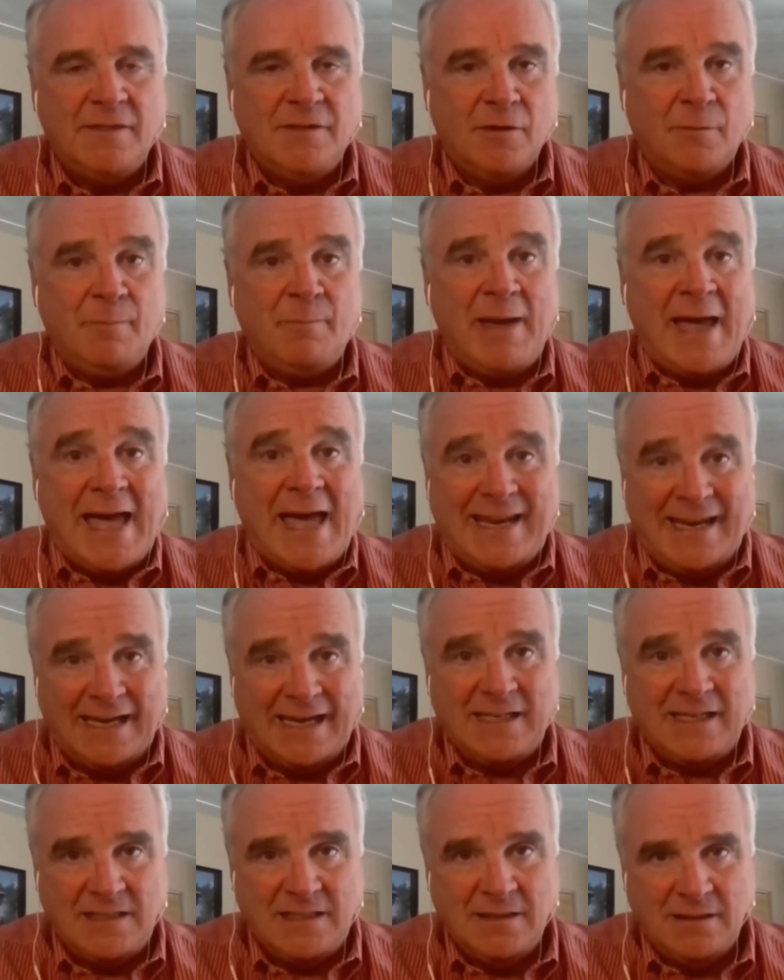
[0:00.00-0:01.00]
They're
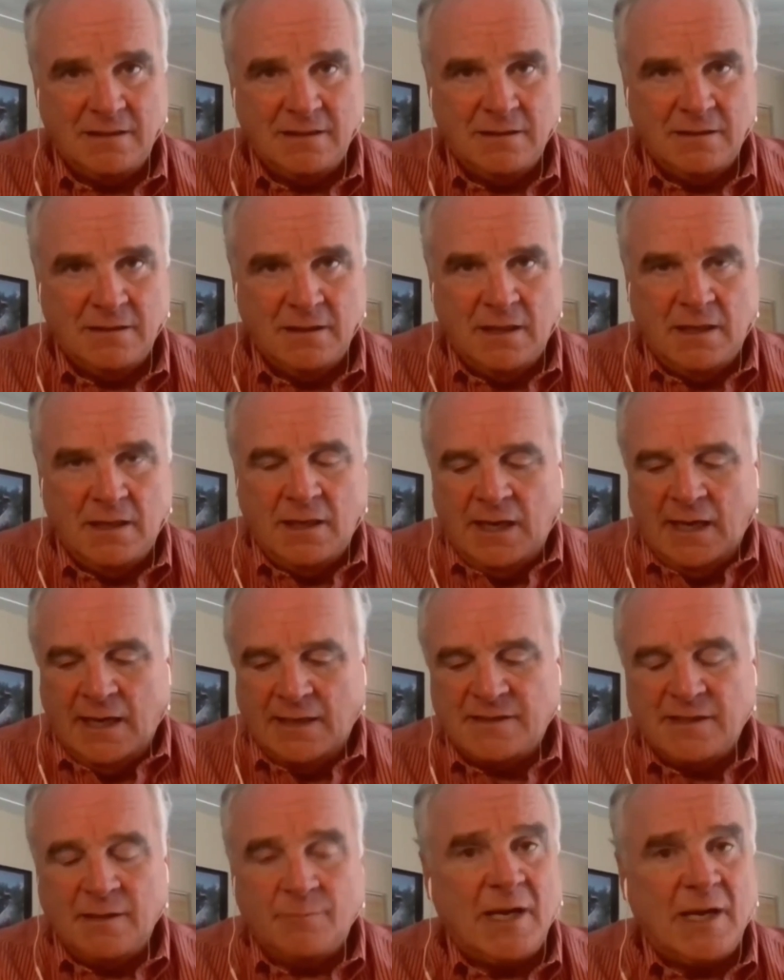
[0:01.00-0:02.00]
panicked. Yeah.
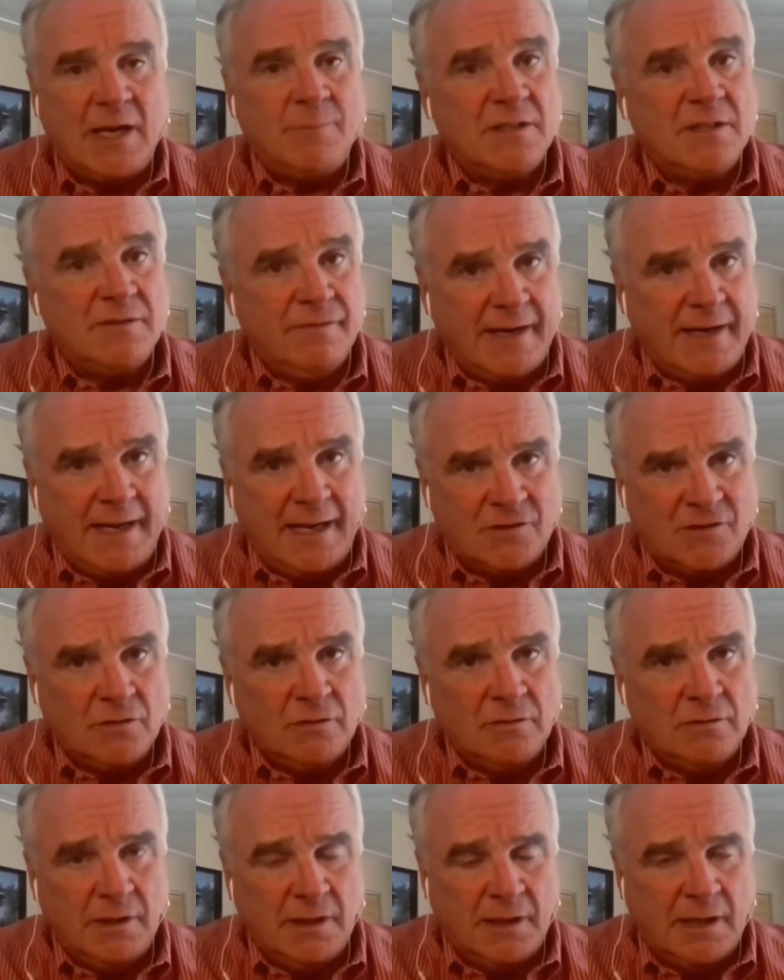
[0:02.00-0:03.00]
And sometimes it's
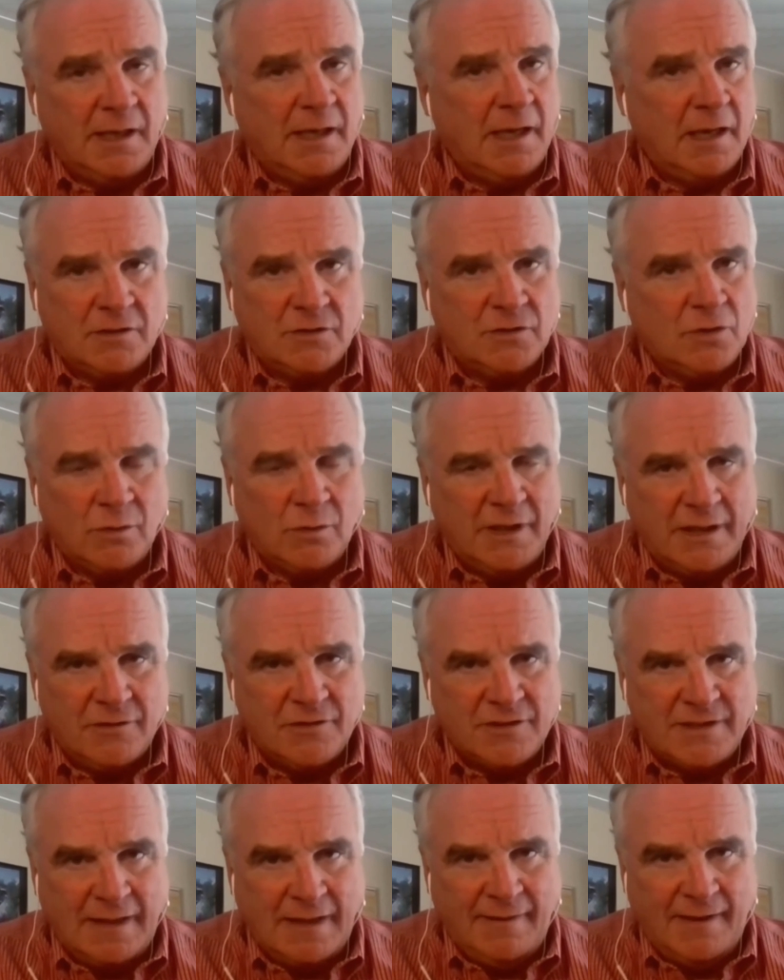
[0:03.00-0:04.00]
financial, and I totally
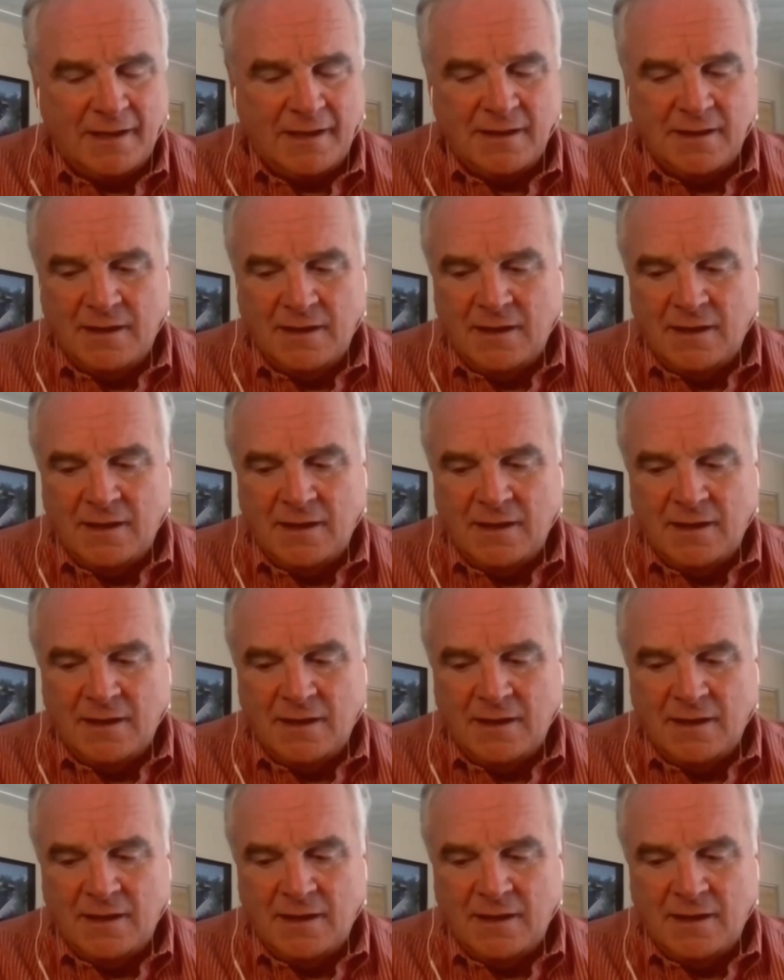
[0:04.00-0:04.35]
understand that.